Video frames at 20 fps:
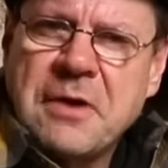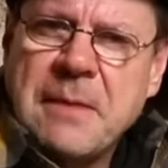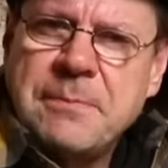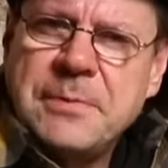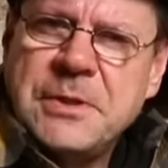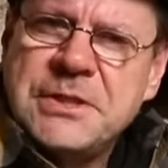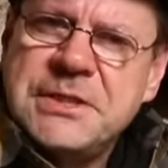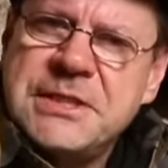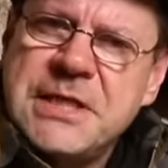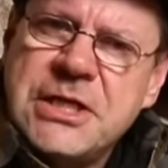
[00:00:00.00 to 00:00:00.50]

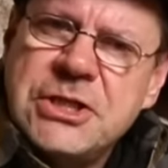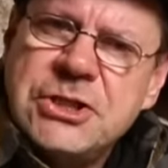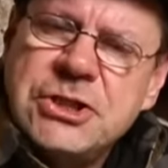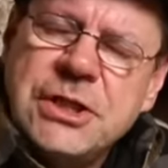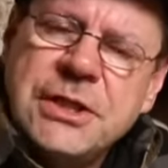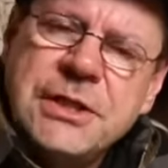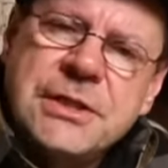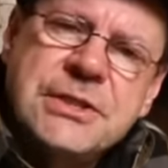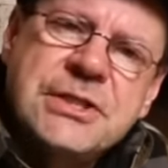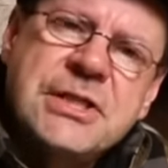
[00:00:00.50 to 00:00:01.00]

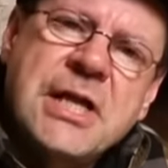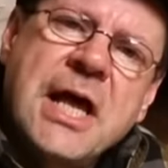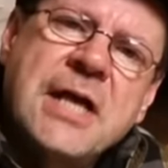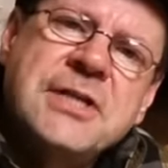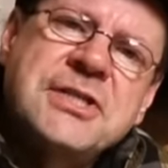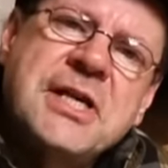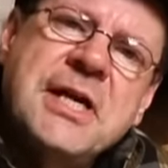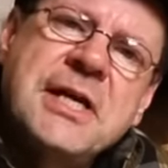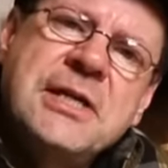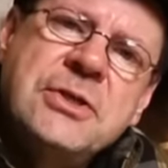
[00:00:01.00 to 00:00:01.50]
reputations
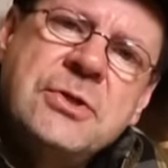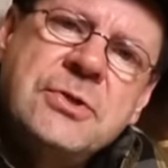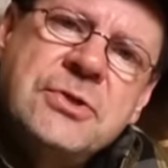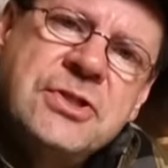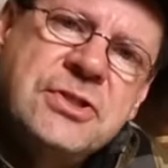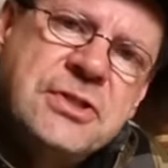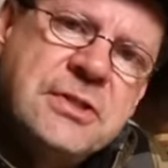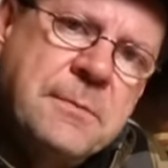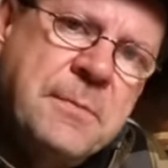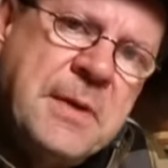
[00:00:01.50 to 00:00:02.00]
as I
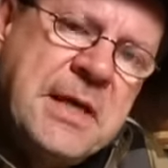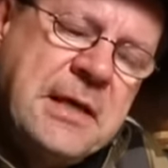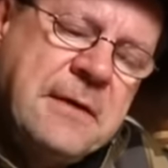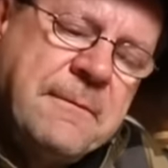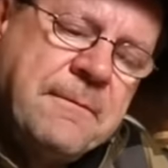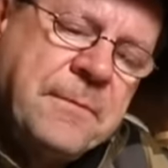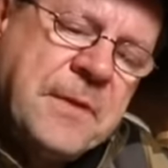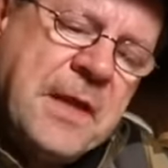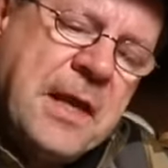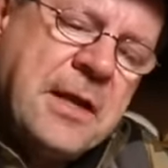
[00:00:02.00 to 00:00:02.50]
used to be.